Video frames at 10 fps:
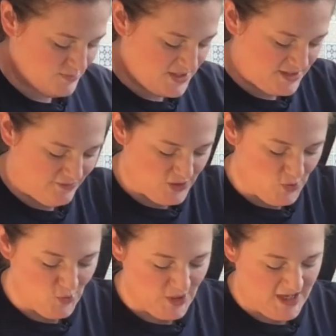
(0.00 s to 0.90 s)
A bit
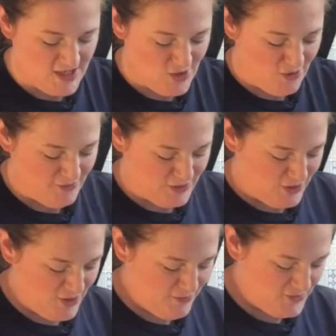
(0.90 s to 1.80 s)
difficult in your oven
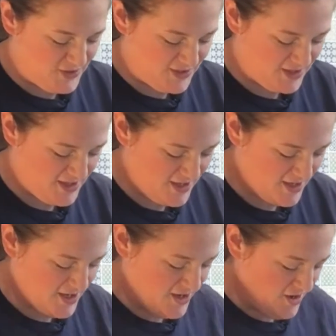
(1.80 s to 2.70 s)
gloves,
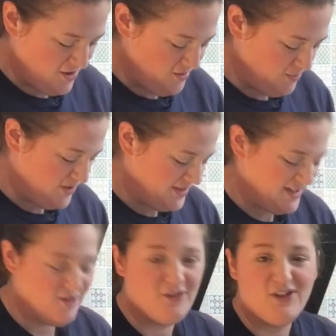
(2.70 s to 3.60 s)
but
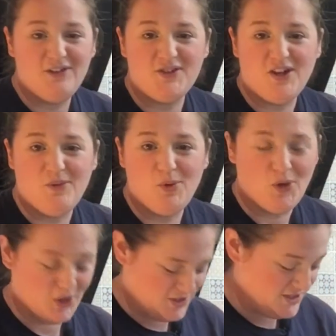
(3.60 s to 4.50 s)
the oven gloves are
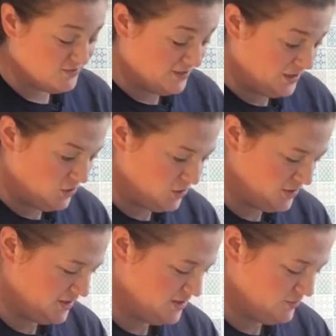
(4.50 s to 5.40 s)
important because it's very
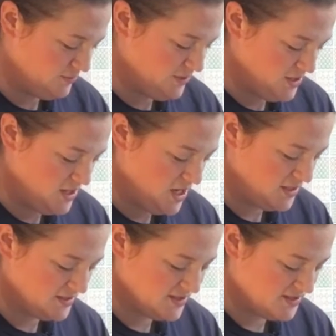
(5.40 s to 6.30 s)
hot and you don't want to burn your
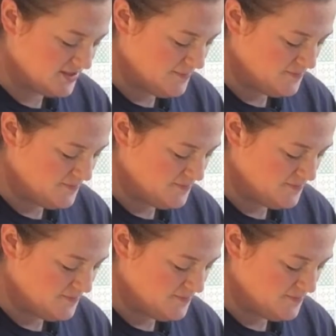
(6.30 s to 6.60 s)
hands.